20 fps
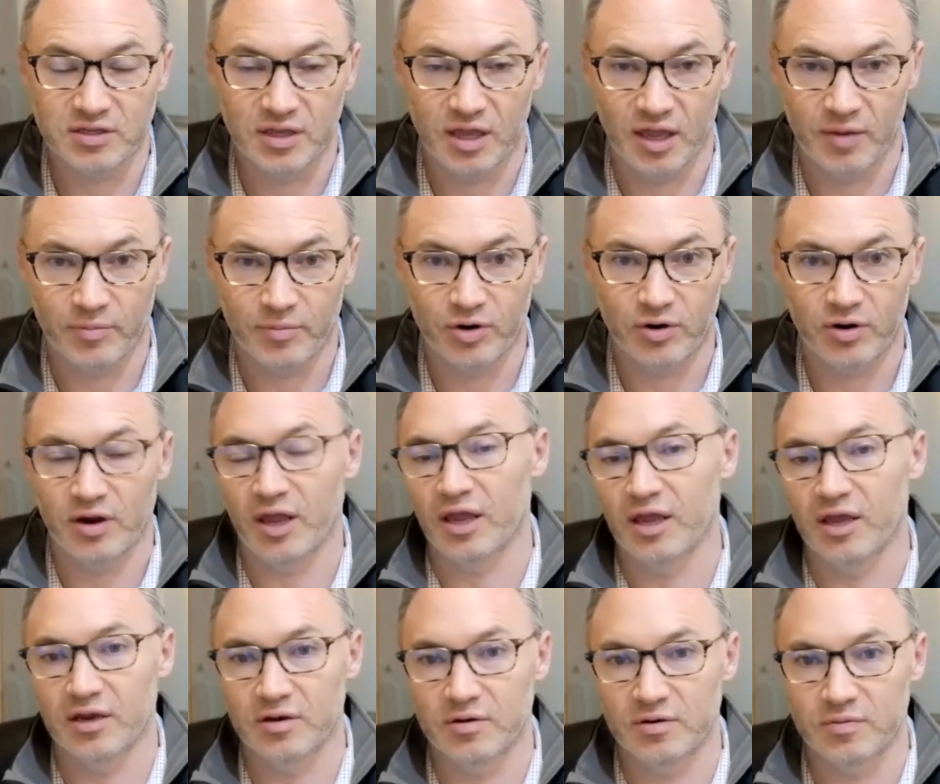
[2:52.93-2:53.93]
Emmer
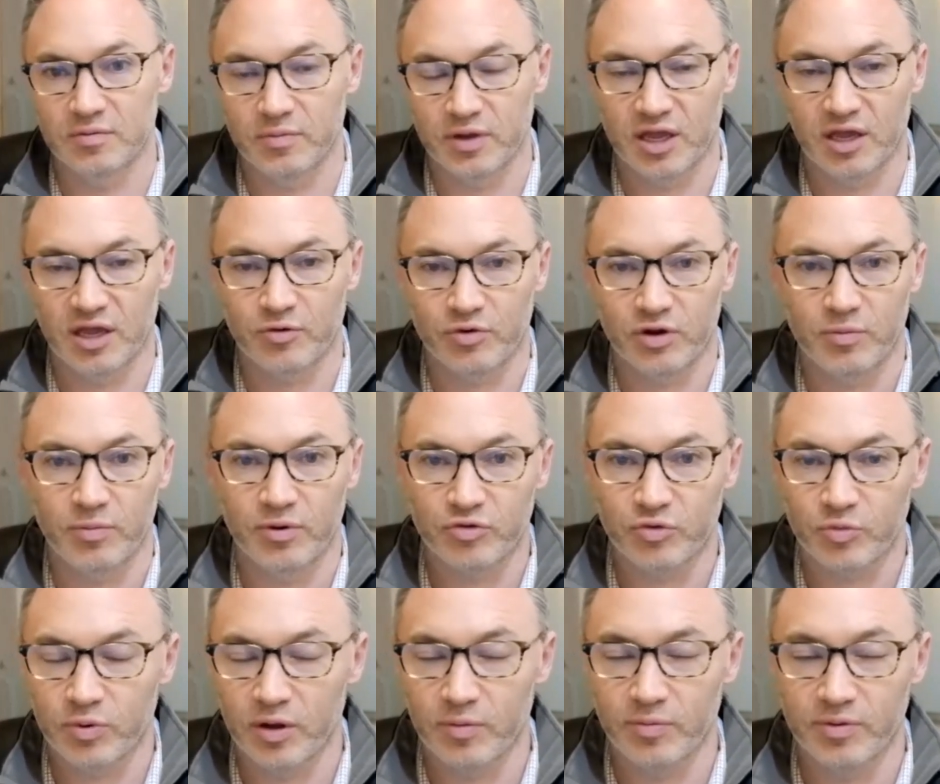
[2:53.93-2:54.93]
and McHenry are both
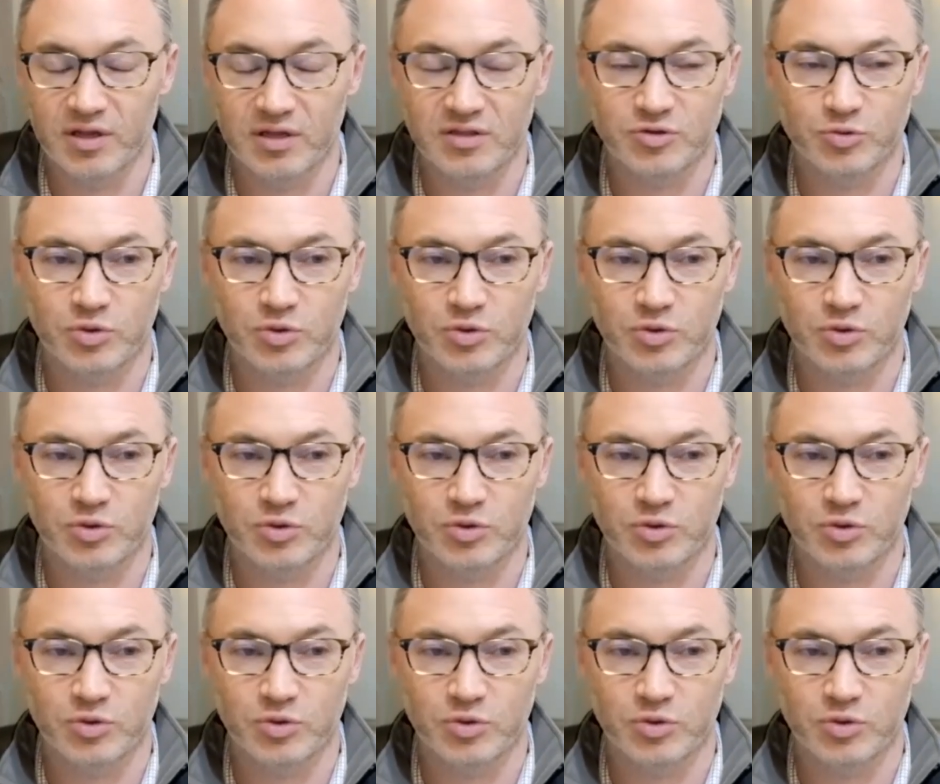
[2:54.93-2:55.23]
Republicans.